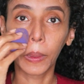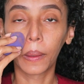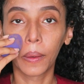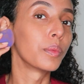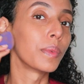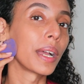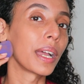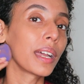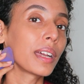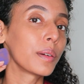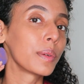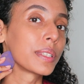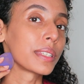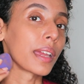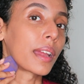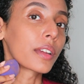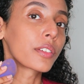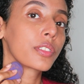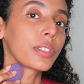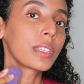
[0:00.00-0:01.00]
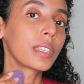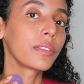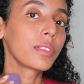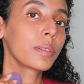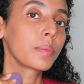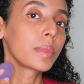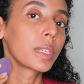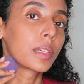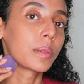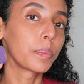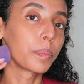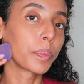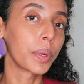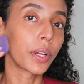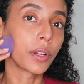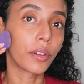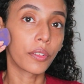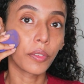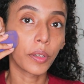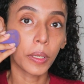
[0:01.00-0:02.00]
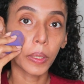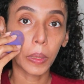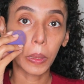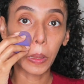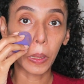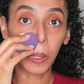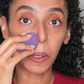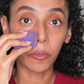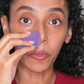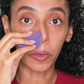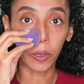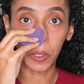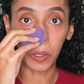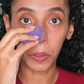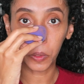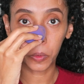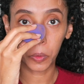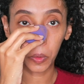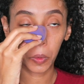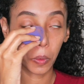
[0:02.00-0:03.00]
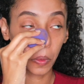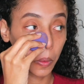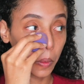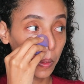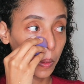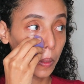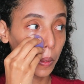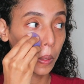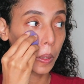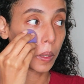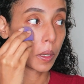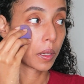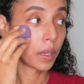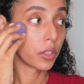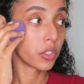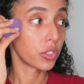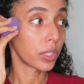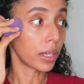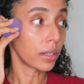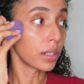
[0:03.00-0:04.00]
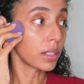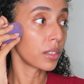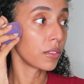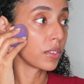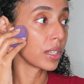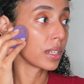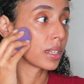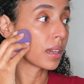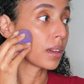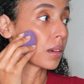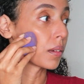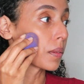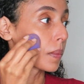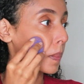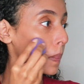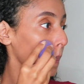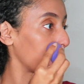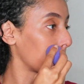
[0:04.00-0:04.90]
Wow, it's actually giving me perfect coverage. Shout out to VDL.